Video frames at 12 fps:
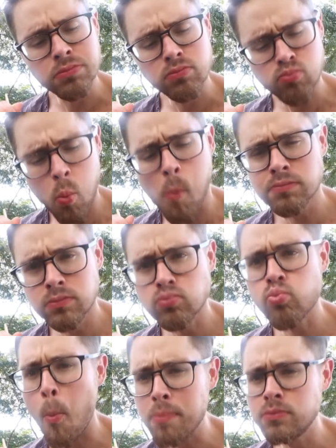They're not
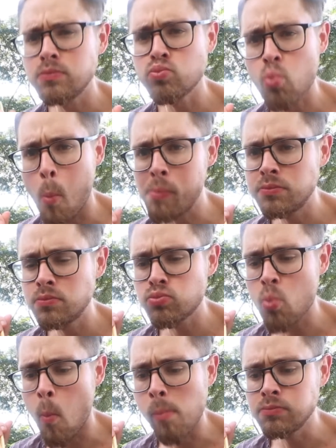hard and crunchy, they
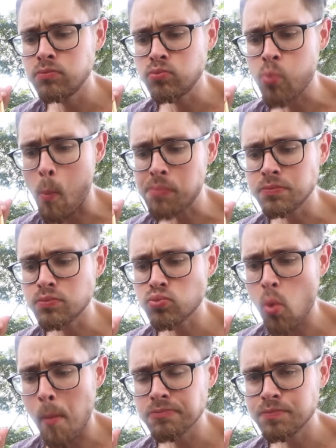just turn to chewy, so the
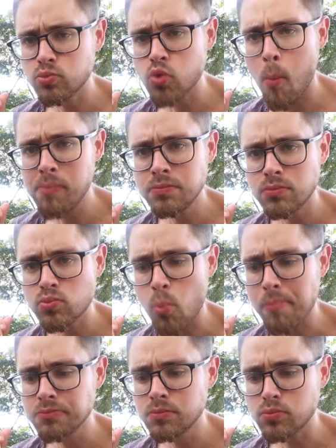more you chew them, kind of like the
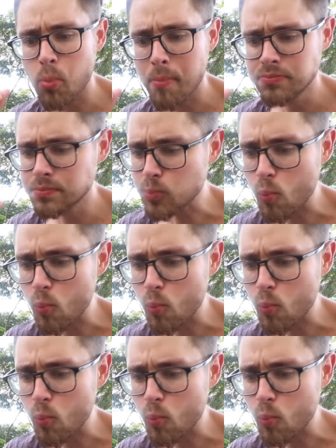chewier and